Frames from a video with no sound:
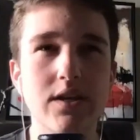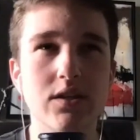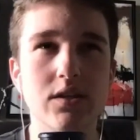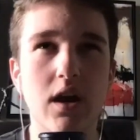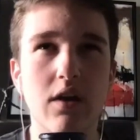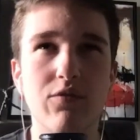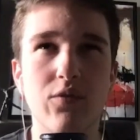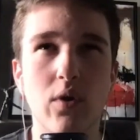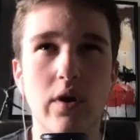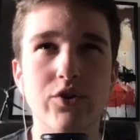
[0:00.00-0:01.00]
got
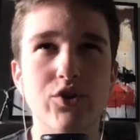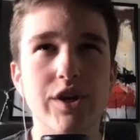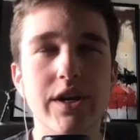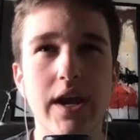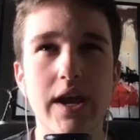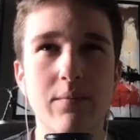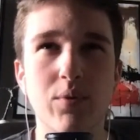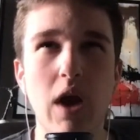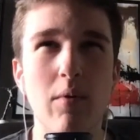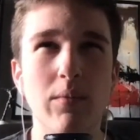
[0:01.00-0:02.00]
400, and
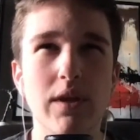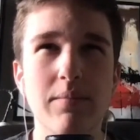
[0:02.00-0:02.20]
probably